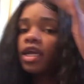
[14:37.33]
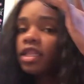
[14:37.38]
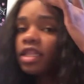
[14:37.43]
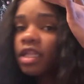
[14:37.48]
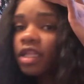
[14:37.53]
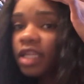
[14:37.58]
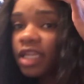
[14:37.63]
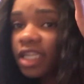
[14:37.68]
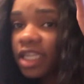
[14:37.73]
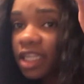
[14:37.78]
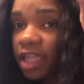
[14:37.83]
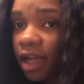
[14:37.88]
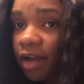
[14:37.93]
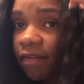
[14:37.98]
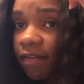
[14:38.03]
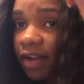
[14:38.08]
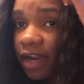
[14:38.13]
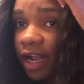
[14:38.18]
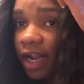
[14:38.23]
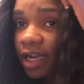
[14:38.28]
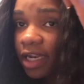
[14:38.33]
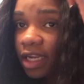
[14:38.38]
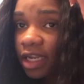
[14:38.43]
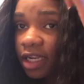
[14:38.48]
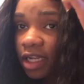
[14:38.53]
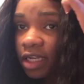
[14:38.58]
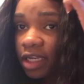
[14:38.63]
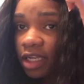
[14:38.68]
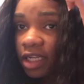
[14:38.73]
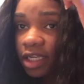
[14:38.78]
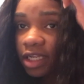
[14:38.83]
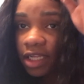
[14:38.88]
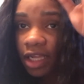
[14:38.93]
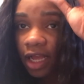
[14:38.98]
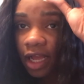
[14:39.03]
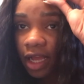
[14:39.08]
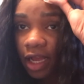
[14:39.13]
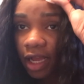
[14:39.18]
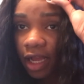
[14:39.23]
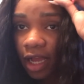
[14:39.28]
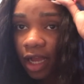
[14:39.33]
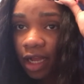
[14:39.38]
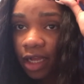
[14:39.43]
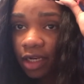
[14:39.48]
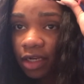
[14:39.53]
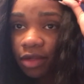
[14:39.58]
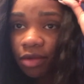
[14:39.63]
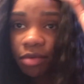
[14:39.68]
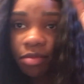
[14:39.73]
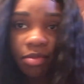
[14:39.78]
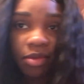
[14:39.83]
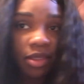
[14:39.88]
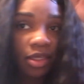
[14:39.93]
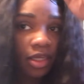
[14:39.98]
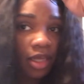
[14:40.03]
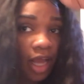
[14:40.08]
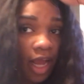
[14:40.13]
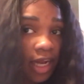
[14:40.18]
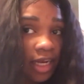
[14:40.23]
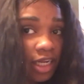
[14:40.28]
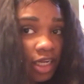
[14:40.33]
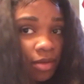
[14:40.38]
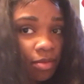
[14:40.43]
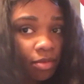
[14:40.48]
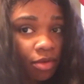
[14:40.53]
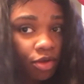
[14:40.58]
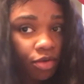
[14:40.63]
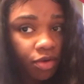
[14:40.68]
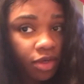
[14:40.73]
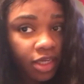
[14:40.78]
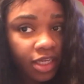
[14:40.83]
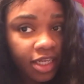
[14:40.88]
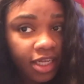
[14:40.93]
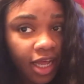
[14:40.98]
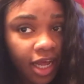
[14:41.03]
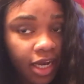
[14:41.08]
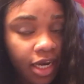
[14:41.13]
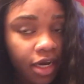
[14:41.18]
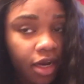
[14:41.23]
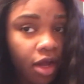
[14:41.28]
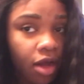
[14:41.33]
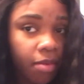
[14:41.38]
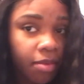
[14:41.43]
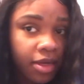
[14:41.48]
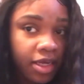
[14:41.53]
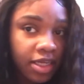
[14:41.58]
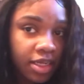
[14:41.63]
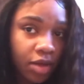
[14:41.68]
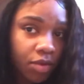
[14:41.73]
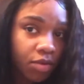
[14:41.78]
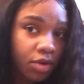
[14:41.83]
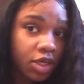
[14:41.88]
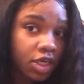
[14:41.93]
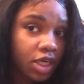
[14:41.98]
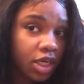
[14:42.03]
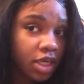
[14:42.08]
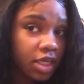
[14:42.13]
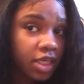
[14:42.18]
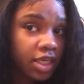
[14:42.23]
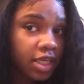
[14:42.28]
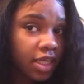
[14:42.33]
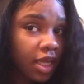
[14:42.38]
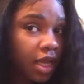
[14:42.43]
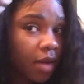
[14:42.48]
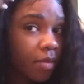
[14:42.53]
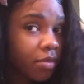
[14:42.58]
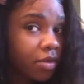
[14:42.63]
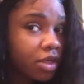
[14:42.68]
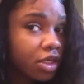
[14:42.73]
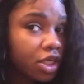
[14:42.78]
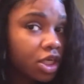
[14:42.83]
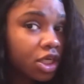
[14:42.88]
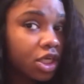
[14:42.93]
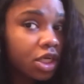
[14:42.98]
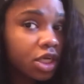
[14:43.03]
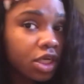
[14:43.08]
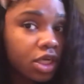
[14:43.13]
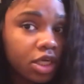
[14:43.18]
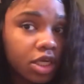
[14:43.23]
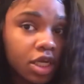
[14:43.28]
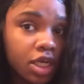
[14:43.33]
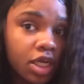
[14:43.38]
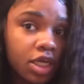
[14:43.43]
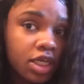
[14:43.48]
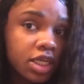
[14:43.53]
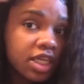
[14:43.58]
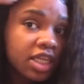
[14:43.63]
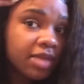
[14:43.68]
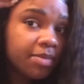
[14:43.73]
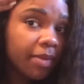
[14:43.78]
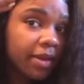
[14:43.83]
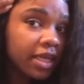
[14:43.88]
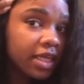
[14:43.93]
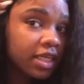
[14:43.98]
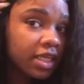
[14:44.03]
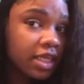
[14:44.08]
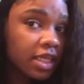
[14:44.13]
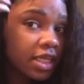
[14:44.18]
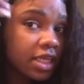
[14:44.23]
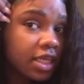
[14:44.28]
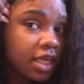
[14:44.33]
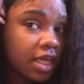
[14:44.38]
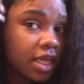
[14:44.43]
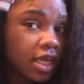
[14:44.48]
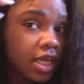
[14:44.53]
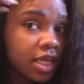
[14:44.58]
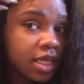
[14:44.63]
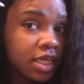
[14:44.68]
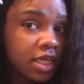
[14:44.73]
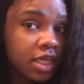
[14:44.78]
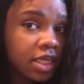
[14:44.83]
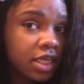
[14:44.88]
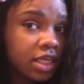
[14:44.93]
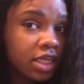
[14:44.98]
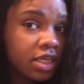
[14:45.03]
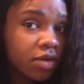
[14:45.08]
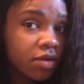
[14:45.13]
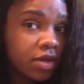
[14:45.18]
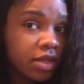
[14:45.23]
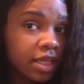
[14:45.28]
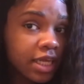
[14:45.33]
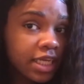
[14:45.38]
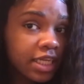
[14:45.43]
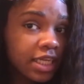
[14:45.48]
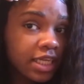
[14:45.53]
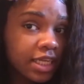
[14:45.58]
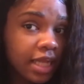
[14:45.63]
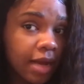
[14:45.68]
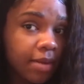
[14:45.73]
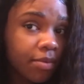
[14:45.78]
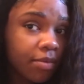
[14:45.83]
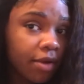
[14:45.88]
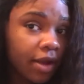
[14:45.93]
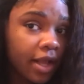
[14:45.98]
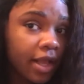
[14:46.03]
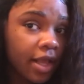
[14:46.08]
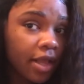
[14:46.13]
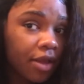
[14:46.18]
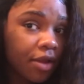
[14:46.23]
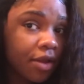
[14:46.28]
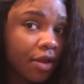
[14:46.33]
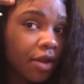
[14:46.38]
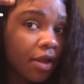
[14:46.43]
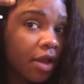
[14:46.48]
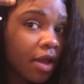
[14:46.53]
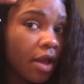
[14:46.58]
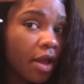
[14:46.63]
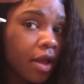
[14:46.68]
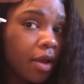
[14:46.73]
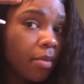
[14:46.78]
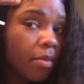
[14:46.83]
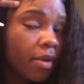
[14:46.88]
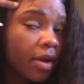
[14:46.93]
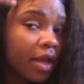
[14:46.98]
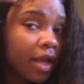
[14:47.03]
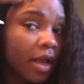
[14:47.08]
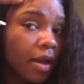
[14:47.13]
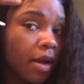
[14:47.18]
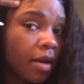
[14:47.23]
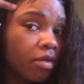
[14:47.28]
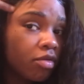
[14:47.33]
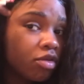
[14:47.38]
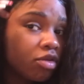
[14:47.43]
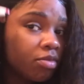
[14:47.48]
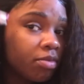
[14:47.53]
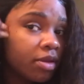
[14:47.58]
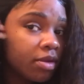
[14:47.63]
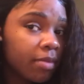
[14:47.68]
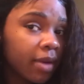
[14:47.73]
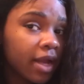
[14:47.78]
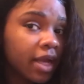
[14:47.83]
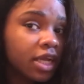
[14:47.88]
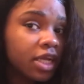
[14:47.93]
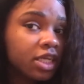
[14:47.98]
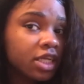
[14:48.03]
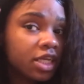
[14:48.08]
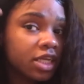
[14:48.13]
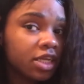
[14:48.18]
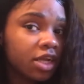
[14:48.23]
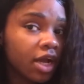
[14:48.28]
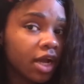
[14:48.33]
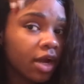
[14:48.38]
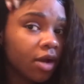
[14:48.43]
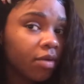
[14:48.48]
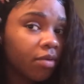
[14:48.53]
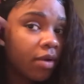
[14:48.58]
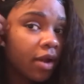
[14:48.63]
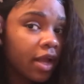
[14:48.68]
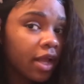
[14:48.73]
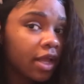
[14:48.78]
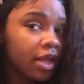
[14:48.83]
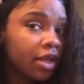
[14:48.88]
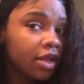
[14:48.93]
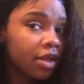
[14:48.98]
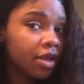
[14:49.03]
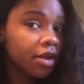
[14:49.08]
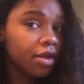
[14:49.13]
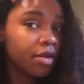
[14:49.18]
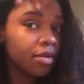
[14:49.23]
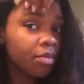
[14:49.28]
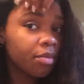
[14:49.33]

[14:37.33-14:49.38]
the lace off, and I did this side kind of, but I didn't do this side at all because I wanted y'all to see how much space it is. So the lace stopped right here, but a little bit of my edges are out right here.